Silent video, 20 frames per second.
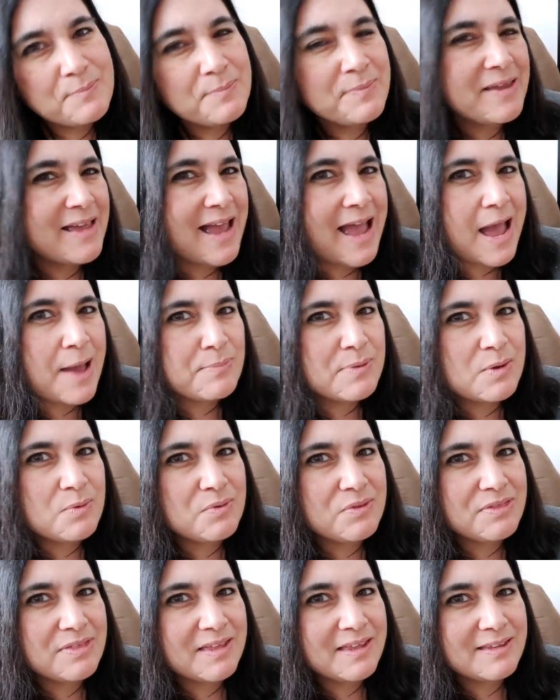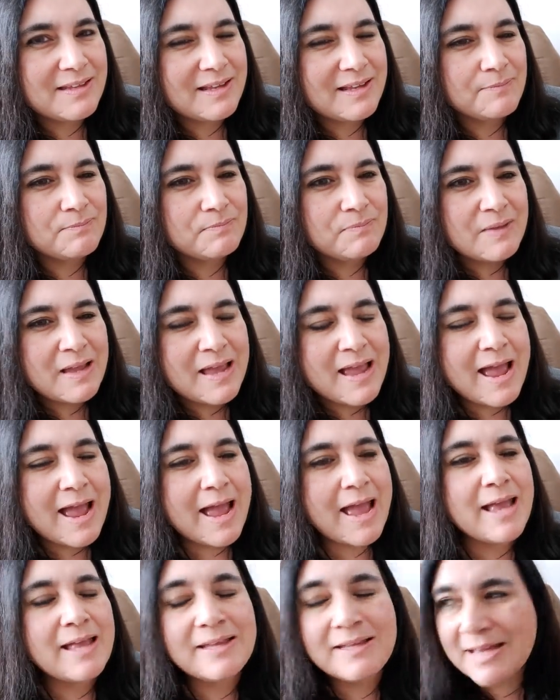Be happy within it.
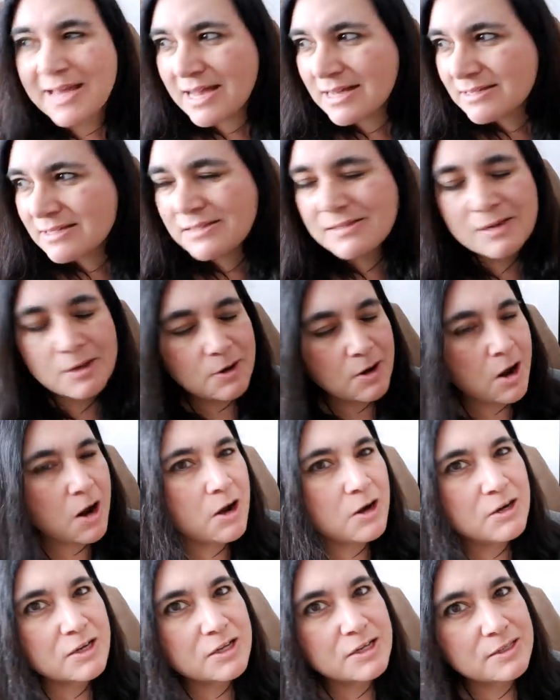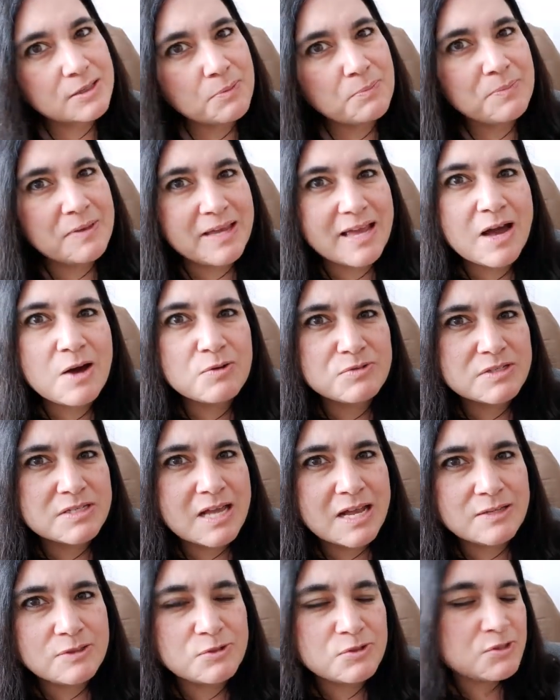And yes, there are going to be
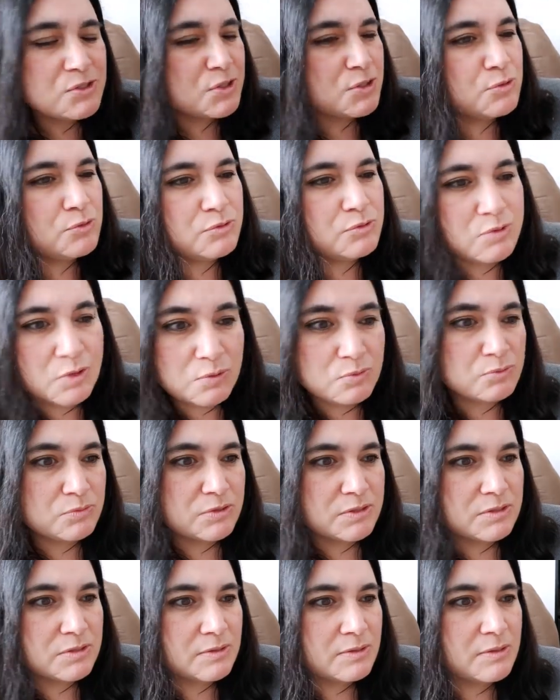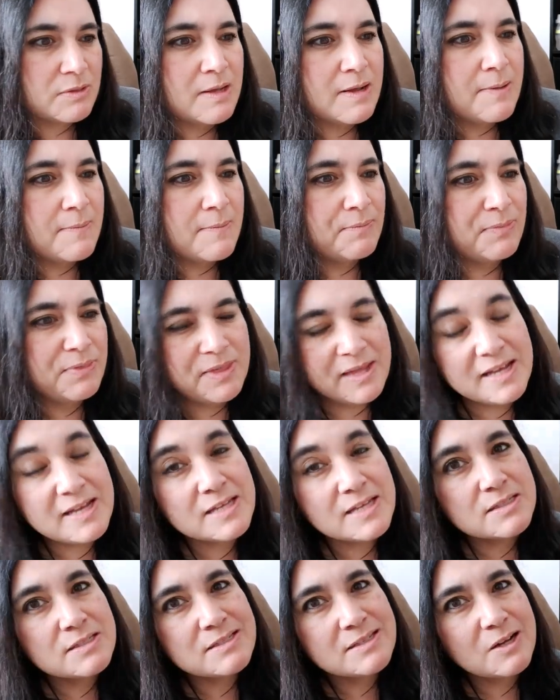outsiders who don't
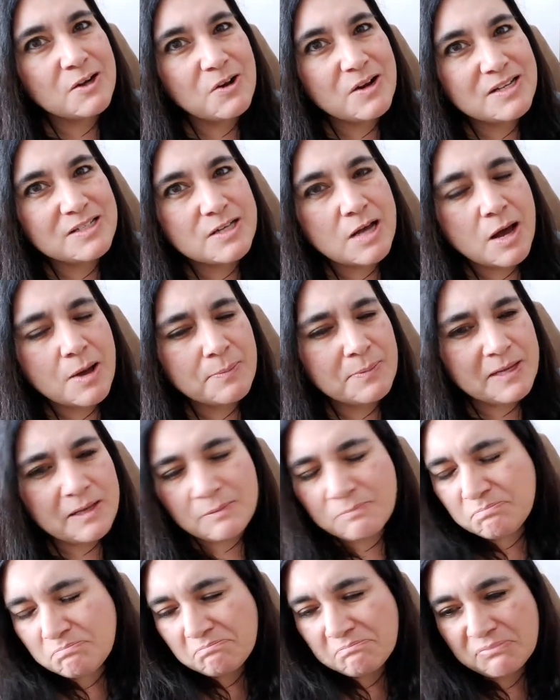think it's a great hobby